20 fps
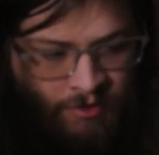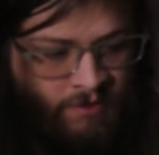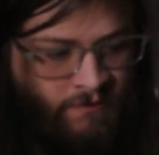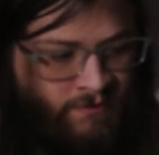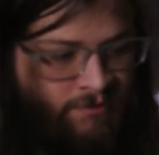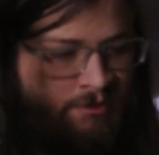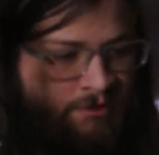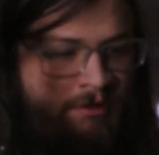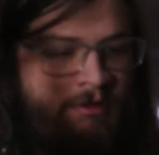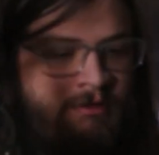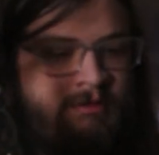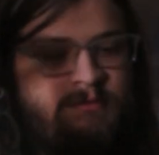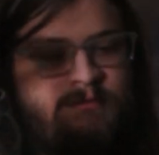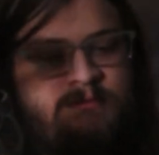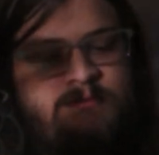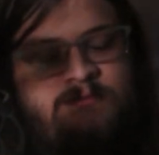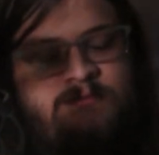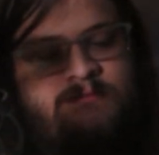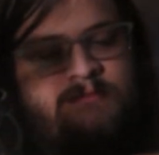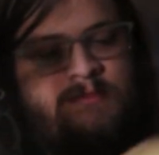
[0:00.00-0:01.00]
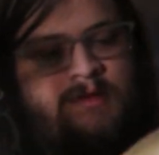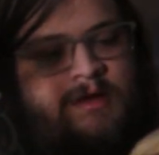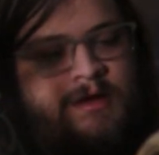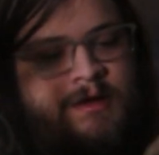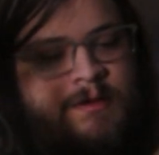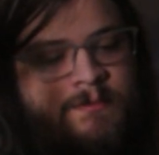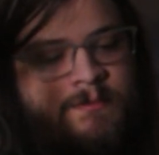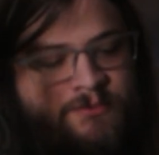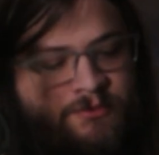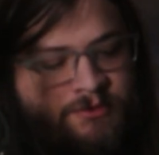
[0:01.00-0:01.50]
Overall,
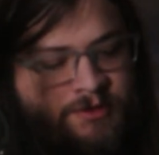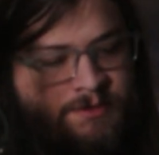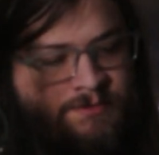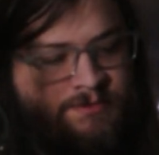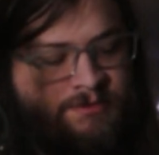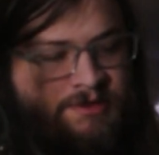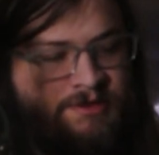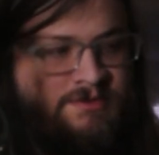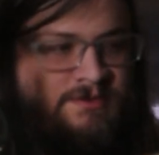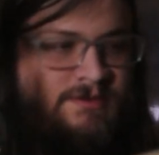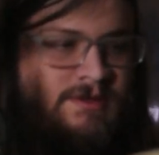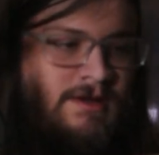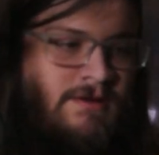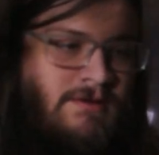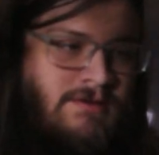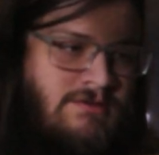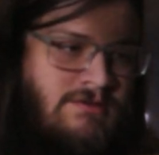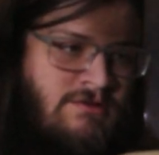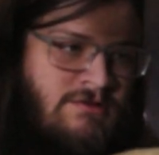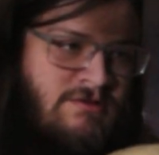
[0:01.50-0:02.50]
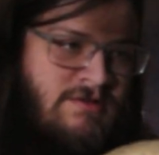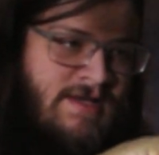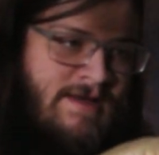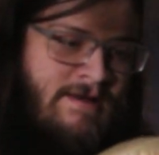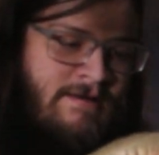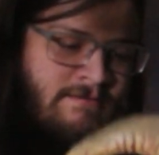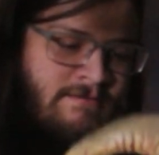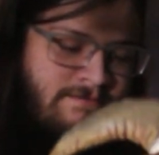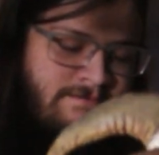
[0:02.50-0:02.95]
I'm pretty pleased with how it turned out.